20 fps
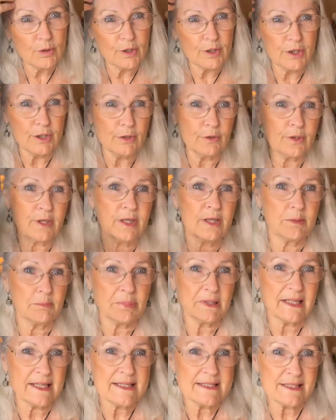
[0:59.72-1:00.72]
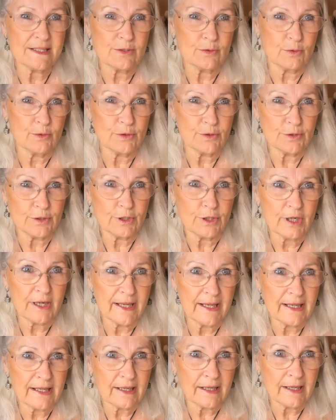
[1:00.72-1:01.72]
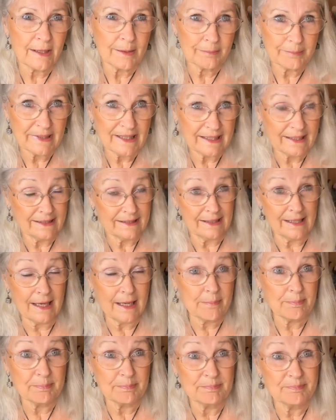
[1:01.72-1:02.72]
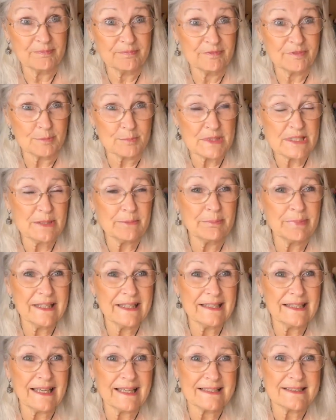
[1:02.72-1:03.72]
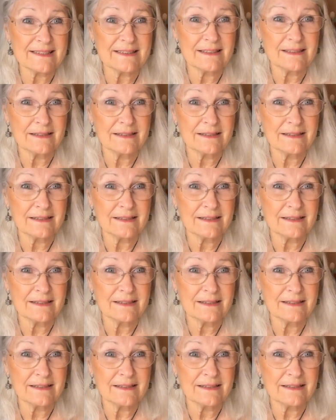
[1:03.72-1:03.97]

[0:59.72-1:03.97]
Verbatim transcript: or you can place an order and come pick it up from Tempe. That's